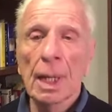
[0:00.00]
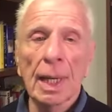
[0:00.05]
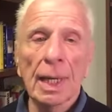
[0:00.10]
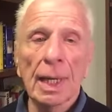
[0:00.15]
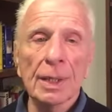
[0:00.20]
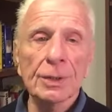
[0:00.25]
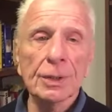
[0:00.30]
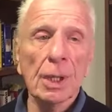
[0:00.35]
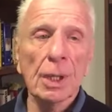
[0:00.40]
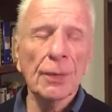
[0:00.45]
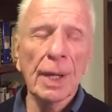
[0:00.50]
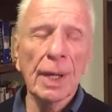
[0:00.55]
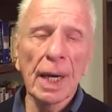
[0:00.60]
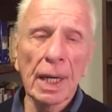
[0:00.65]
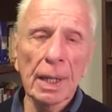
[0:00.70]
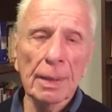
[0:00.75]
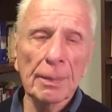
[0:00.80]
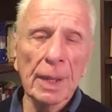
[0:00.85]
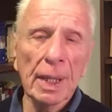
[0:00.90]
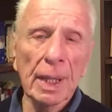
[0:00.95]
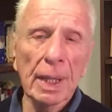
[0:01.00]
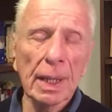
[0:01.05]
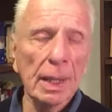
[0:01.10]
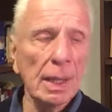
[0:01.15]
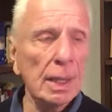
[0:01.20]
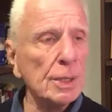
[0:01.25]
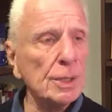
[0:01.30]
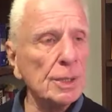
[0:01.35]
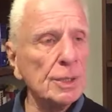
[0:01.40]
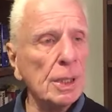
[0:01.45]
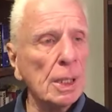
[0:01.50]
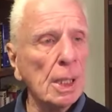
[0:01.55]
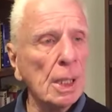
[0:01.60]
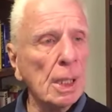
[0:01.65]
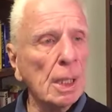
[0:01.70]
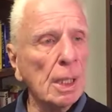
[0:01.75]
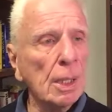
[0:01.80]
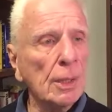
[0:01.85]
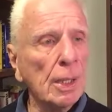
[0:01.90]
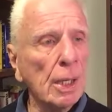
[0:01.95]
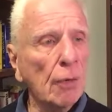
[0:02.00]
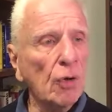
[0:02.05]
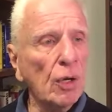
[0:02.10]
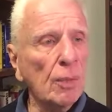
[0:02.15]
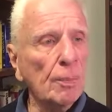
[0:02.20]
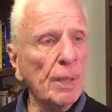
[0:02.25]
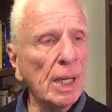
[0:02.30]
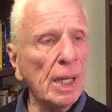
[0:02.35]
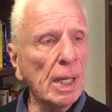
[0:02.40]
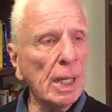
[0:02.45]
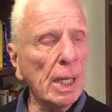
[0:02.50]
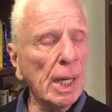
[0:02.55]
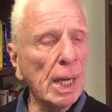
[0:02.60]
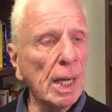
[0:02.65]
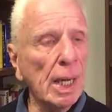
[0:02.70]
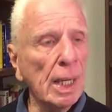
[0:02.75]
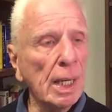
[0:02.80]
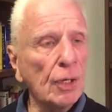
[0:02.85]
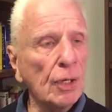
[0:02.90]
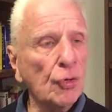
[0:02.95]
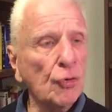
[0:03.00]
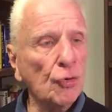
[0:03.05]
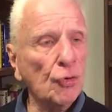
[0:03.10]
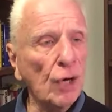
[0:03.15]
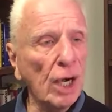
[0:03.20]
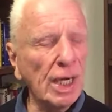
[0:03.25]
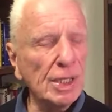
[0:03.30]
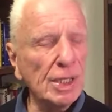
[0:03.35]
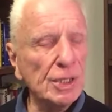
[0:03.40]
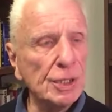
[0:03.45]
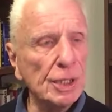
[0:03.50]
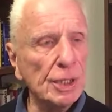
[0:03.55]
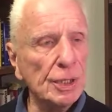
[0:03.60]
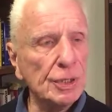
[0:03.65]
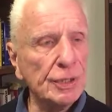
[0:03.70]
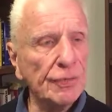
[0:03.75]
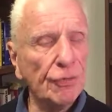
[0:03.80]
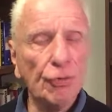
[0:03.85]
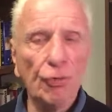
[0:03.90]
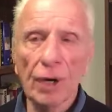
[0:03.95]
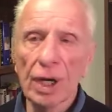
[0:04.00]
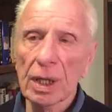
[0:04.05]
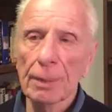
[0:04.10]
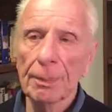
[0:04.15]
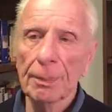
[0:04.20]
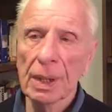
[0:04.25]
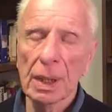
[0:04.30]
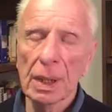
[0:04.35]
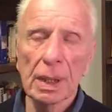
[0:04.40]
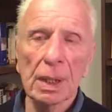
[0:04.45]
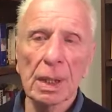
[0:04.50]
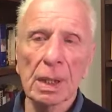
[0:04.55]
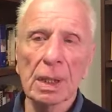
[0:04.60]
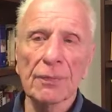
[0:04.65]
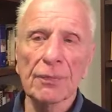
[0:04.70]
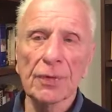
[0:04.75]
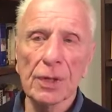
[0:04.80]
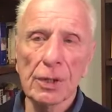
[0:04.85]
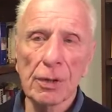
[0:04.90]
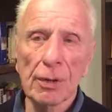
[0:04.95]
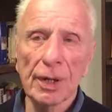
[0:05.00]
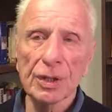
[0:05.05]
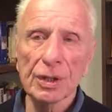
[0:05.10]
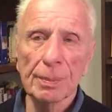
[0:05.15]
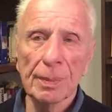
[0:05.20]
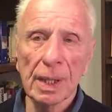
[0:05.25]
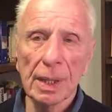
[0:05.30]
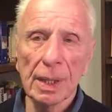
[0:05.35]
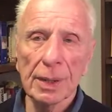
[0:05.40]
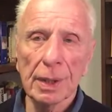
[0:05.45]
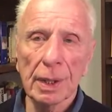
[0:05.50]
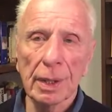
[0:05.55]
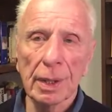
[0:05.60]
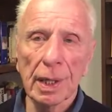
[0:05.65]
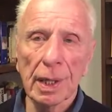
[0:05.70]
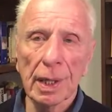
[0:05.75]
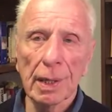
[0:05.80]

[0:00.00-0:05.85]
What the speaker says: And so that means there would be a crisis of credibility of the US military.